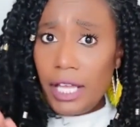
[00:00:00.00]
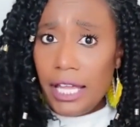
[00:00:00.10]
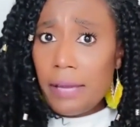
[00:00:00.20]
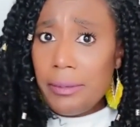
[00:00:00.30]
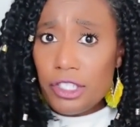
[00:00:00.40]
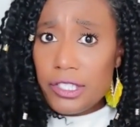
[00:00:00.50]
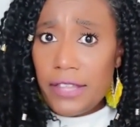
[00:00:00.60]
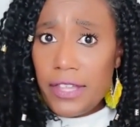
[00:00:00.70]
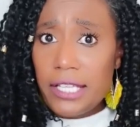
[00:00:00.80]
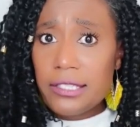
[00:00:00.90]
And let me just say
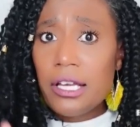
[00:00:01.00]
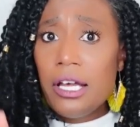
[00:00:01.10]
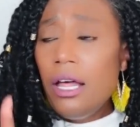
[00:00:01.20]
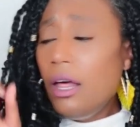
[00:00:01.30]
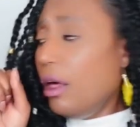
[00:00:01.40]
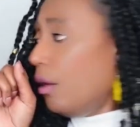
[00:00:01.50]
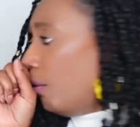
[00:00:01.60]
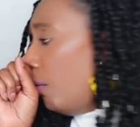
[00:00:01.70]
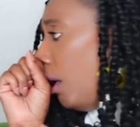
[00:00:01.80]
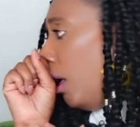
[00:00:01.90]
this,
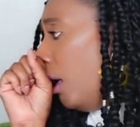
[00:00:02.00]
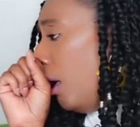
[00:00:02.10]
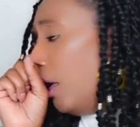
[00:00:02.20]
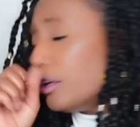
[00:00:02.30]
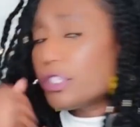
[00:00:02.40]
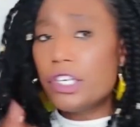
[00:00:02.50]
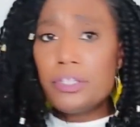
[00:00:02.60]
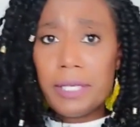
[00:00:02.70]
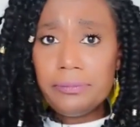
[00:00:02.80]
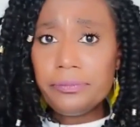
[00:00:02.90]
excuse
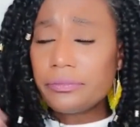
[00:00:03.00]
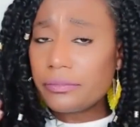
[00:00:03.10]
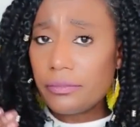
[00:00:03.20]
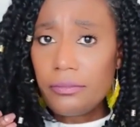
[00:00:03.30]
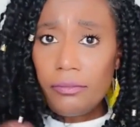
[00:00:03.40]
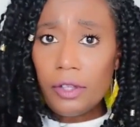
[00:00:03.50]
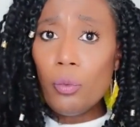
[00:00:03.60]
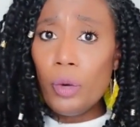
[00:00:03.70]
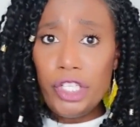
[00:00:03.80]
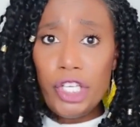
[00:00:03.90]
me,
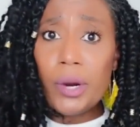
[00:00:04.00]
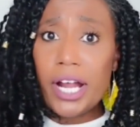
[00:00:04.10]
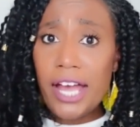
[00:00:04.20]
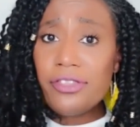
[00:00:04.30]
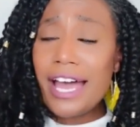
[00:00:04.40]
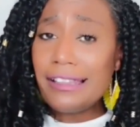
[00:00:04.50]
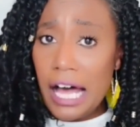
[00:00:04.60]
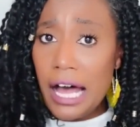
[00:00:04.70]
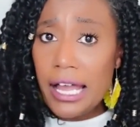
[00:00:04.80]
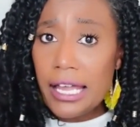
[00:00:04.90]
when you are at that
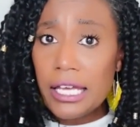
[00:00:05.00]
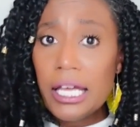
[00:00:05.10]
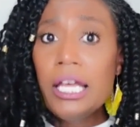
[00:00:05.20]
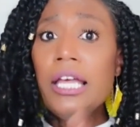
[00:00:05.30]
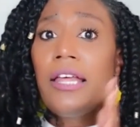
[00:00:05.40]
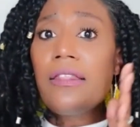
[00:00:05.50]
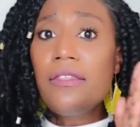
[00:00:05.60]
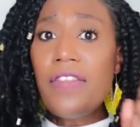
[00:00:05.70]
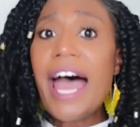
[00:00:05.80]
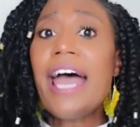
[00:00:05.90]
line,
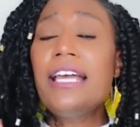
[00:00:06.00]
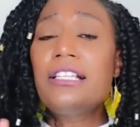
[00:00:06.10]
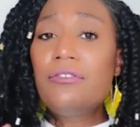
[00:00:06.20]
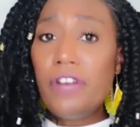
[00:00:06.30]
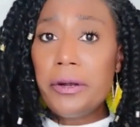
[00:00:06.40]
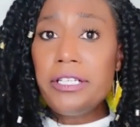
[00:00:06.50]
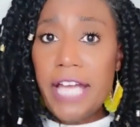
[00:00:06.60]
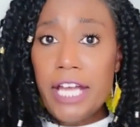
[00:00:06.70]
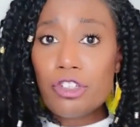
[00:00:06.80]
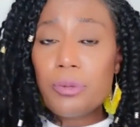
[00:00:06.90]
that is very
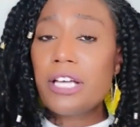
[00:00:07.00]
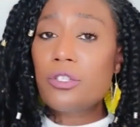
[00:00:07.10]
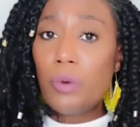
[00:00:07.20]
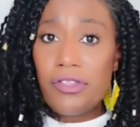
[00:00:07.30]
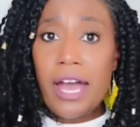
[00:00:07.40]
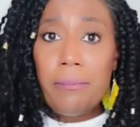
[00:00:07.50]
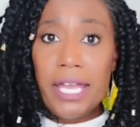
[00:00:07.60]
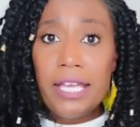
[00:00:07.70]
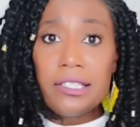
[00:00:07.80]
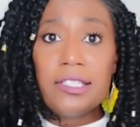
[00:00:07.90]
dangerous, because what that
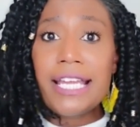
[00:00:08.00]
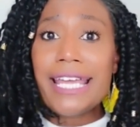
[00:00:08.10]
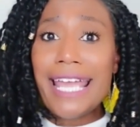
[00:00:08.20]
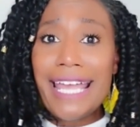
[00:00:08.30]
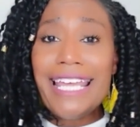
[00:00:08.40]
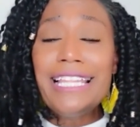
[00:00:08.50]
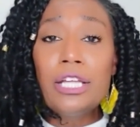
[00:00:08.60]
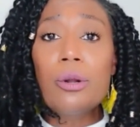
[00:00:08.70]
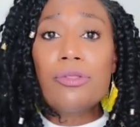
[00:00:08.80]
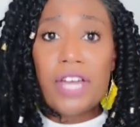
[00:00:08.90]
means is that any
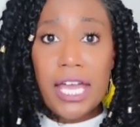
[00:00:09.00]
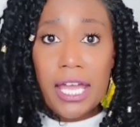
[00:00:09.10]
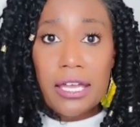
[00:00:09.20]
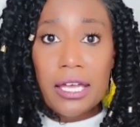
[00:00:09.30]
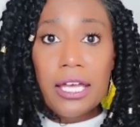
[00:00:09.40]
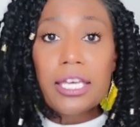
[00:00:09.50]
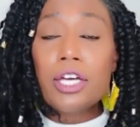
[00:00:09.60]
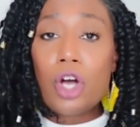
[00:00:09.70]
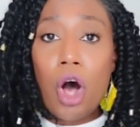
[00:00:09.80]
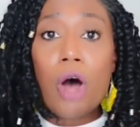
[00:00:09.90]
little thing can
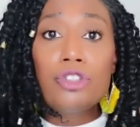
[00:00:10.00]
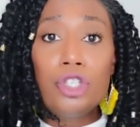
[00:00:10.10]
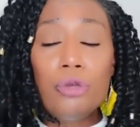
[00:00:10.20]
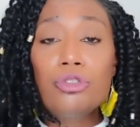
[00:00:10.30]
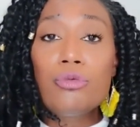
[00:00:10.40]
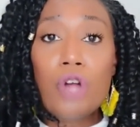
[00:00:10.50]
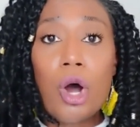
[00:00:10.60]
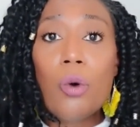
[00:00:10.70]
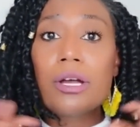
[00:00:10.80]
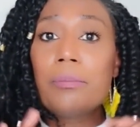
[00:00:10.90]
cause you to
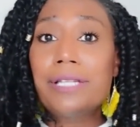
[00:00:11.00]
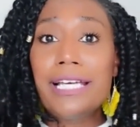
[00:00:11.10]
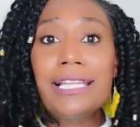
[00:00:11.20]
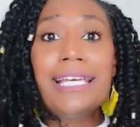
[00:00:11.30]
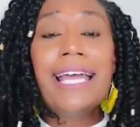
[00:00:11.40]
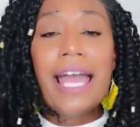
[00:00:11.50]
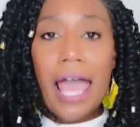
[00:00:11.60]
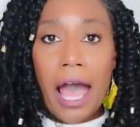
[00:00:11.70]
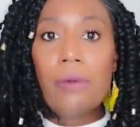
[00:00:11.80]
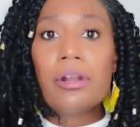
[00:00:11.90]
go completely
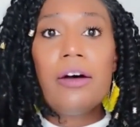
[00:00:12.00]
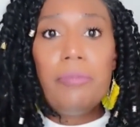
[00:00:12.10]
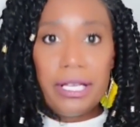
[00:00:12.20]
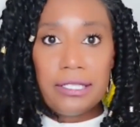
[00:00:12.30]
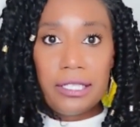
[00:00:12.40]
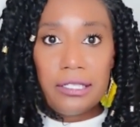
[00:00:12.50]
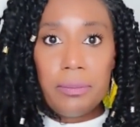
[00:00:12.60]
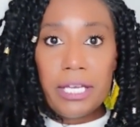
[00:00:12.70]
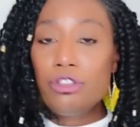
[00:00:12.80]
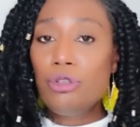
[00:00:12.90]
out of business,
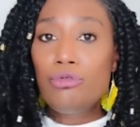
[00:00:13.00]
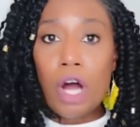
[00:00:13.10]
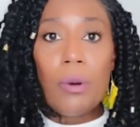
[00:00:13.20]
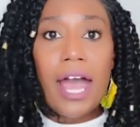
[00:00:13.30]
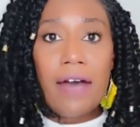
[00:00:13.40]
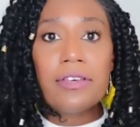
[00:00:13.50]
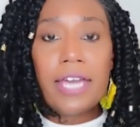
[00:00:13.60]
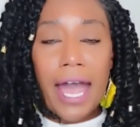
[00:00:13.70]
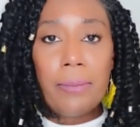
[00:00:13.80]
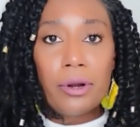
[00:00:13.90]
because you don't have the
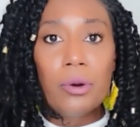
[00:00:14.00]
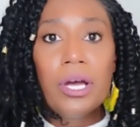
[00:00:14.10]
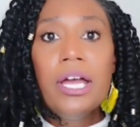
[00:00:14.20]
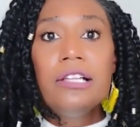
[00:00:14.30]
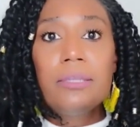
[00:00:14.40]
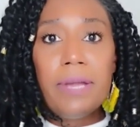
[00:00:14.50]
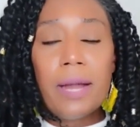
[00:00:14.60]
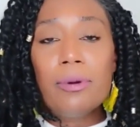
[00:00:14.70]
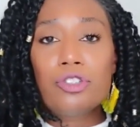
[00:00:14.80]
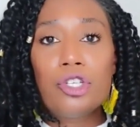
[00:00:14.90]
capital to be
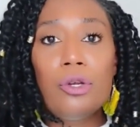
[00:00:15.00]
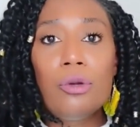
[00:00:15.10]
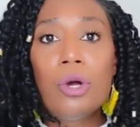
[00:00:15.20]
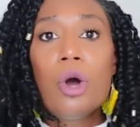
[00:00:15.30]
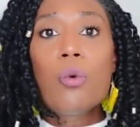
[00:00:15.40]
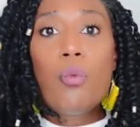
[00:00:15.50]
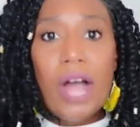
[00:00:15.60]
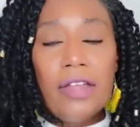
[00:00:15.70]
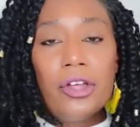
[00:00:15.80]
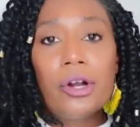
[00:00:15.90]
able to
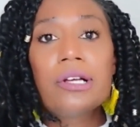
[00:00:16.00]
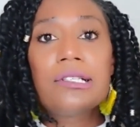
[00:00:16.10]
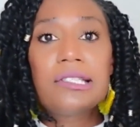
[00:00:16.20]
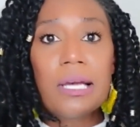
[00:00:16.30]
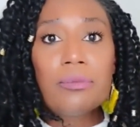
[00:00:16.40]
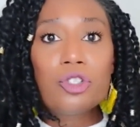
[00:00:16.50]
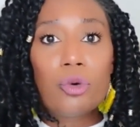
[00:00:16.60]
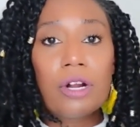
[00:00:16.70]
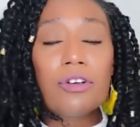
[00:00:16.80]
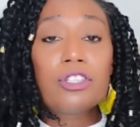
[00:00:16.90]
weather some
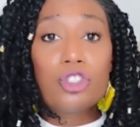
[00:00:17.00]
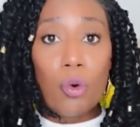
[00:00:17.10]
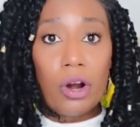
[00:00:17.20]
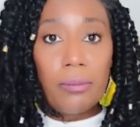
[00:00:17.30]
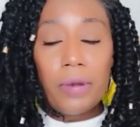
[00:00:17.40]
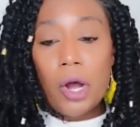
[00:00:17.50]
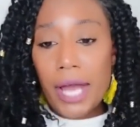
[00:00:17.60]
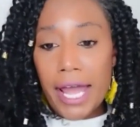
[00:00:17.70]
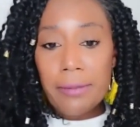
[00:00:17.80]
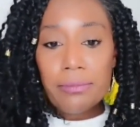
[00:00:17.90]
sort of a storm.
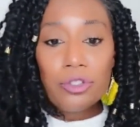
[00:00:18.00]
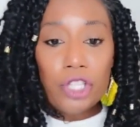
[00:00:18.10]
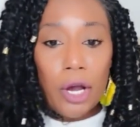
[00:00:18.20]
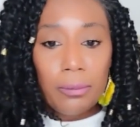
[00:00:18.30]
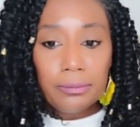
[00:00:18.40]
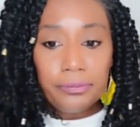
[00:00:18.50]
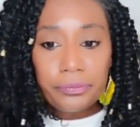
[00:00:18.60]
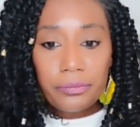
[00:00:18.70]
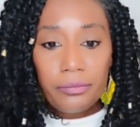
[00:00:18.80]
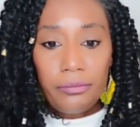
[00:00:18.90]
Okay. So,
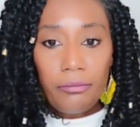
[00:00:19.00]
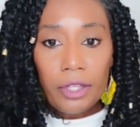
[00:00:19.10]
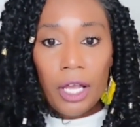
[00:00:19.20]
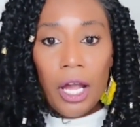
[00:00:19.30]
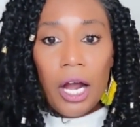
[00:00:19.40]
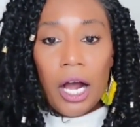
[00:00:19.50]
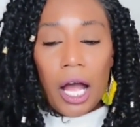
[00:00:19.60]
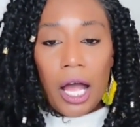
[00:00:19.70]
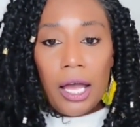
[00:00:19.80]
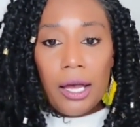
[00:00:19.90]

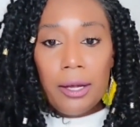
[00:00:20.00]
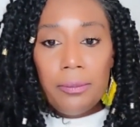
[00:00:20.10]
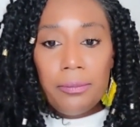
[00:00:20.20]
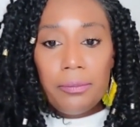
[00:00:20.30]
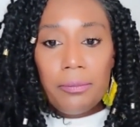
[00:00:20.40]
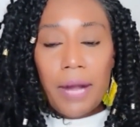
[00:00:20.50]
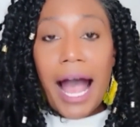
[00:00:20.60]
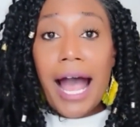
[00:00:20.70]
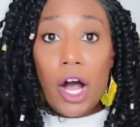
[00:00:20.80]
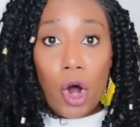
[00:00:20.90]

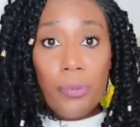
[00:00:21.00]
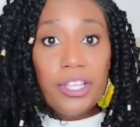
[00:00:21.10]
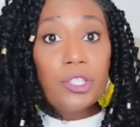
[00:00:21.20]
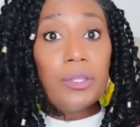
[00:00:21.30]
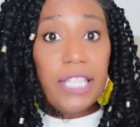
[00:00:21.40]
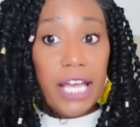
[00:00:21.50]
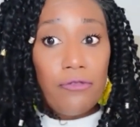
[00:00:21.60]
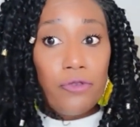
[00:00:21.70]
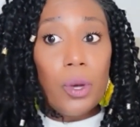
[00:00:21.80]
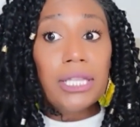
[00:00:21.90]
I hope this was
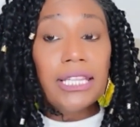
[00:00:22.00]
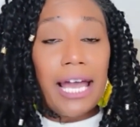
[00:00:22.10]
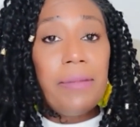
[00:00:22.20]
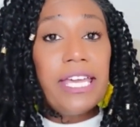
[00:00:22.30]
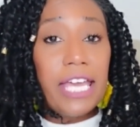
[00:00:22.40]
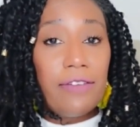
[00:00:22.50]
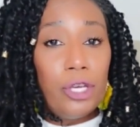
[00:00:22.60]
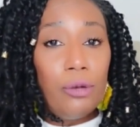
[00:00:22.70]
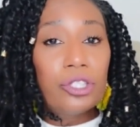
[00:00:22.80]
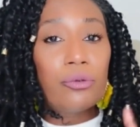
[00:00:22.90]
helpful. Let me give
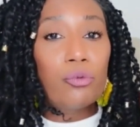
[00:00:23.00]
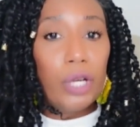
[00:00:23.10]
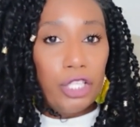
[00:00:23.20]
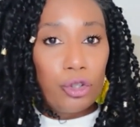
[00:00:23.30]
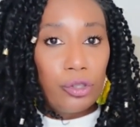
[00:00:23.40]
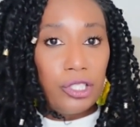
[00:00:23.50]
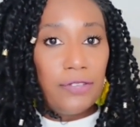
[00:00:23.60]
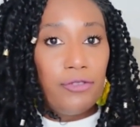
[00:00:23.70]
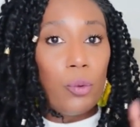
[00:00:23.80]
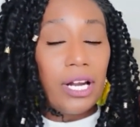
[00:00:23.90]
you some resources
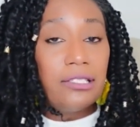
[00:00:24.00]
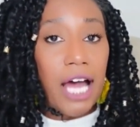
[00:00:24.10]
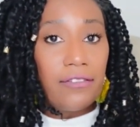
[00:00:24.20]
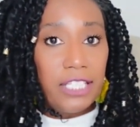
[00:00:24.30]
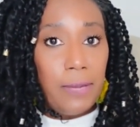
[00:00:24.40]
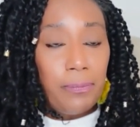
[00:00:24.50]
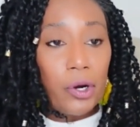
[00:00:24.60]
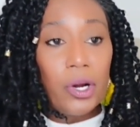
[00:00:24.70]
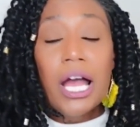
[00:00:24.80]
if you want to dive deeper.